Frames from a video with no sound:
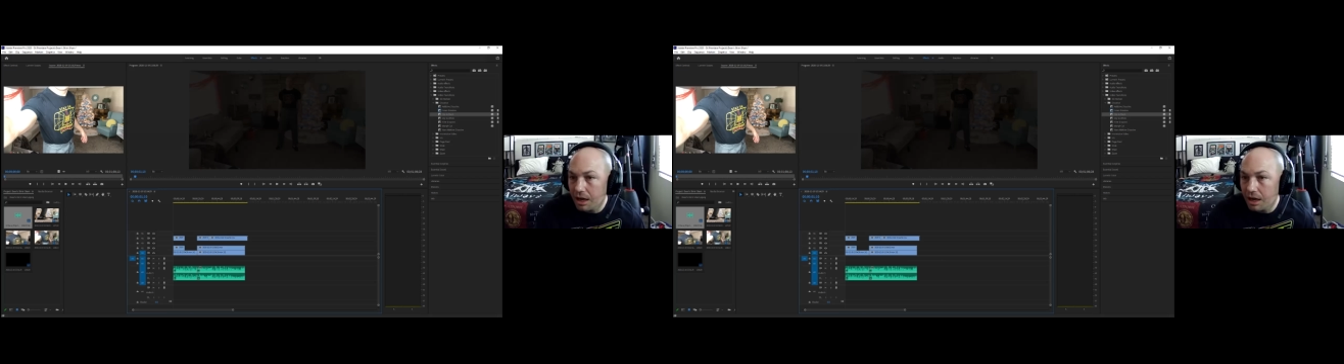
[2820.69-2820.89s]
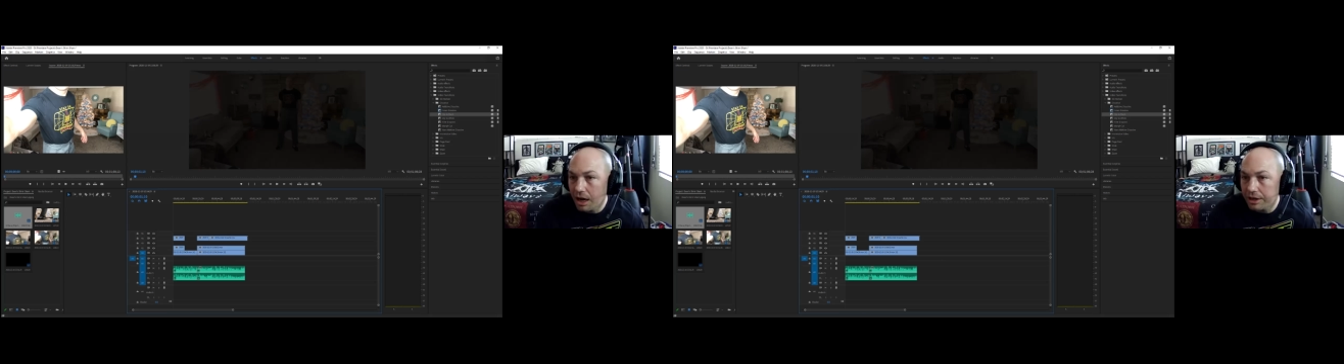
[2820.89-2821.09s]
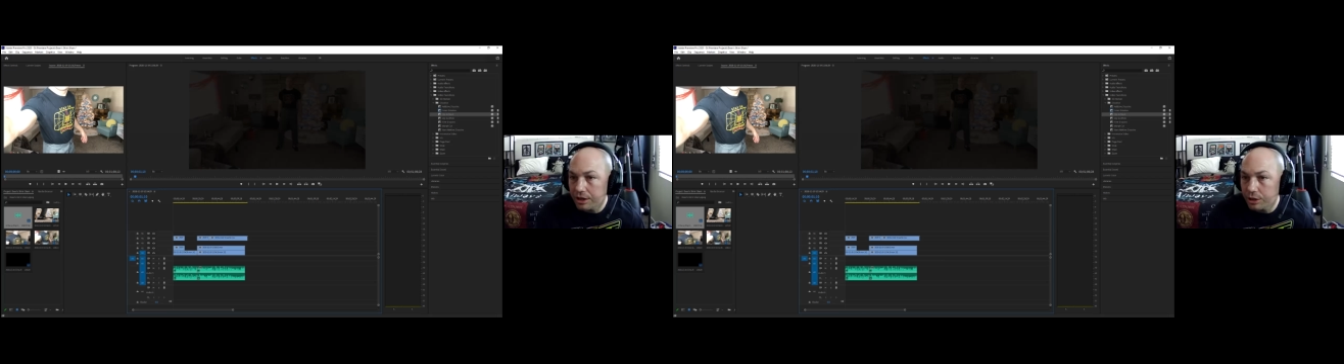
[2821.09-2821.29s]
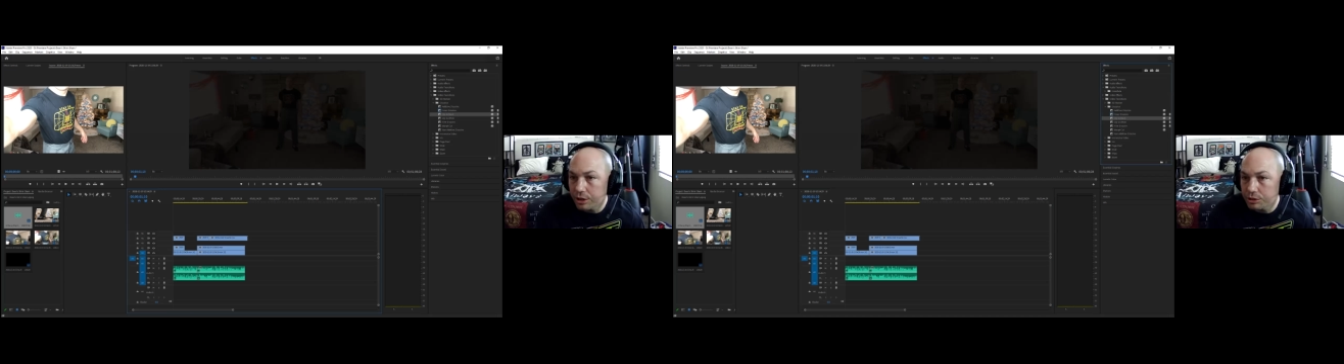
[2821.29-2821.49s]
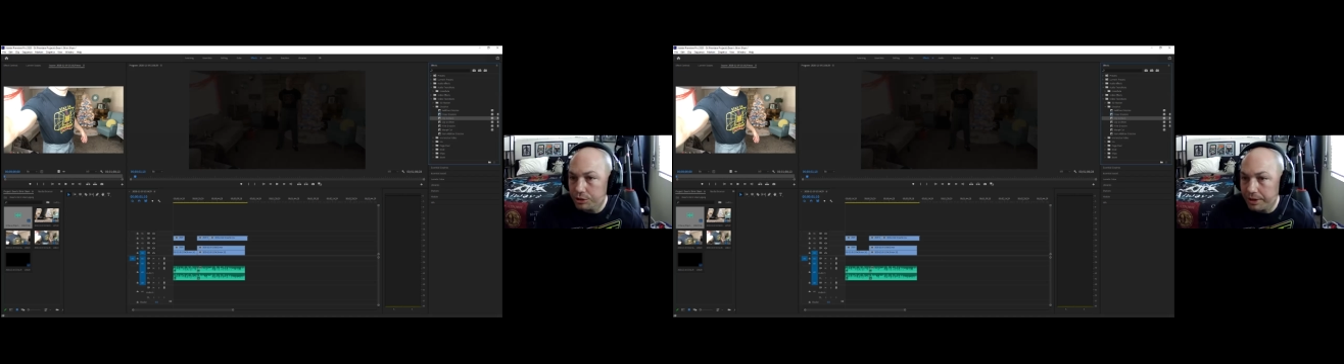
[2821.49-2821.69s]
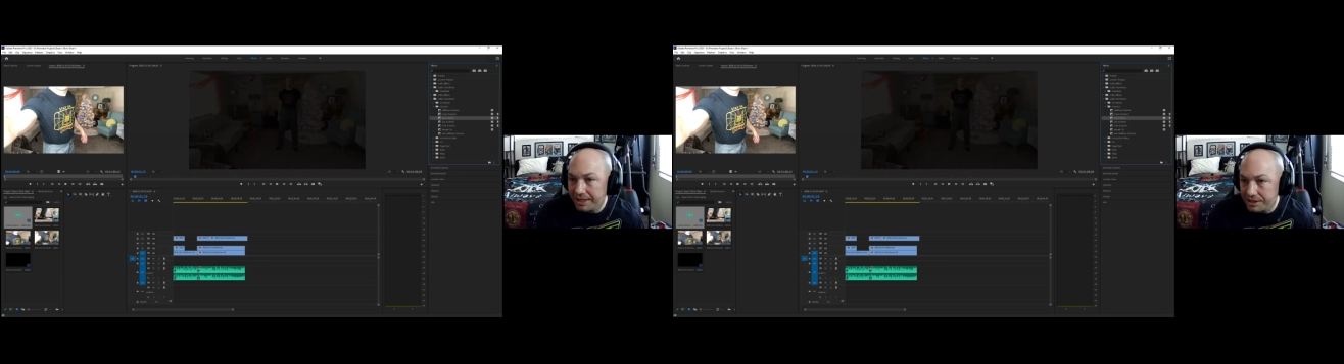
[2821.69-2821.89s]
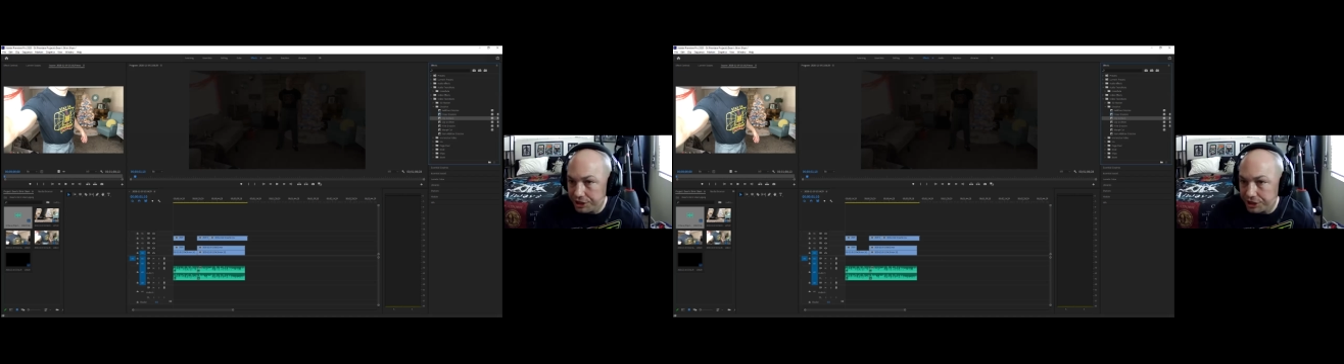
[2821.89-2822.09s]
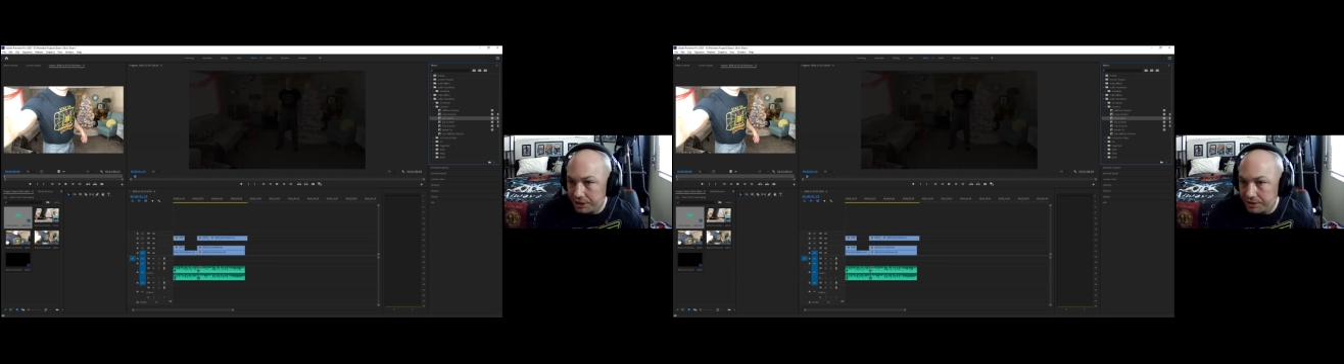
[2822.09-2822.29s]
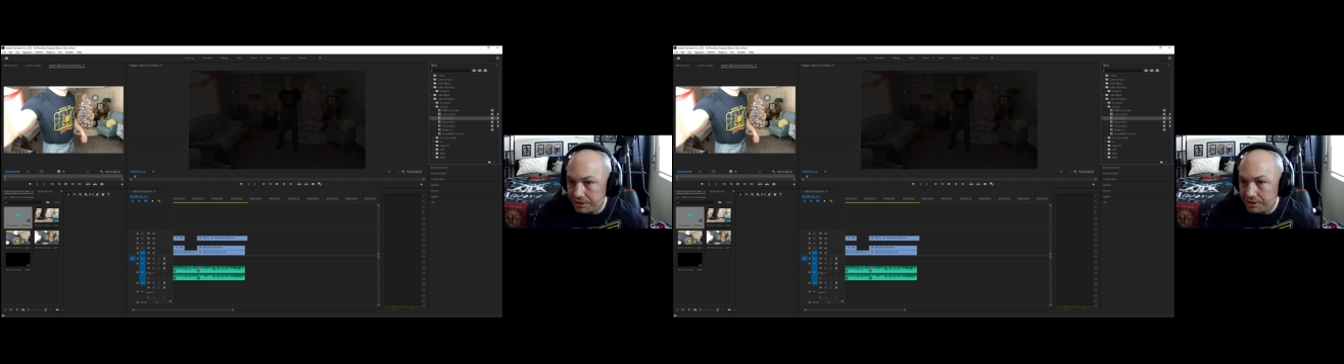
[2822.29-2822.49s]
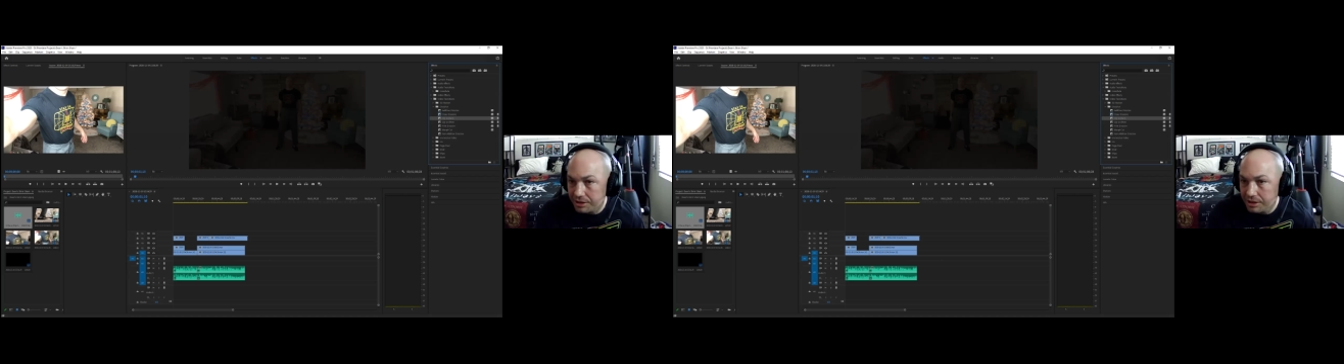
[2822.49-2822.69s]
audio transitions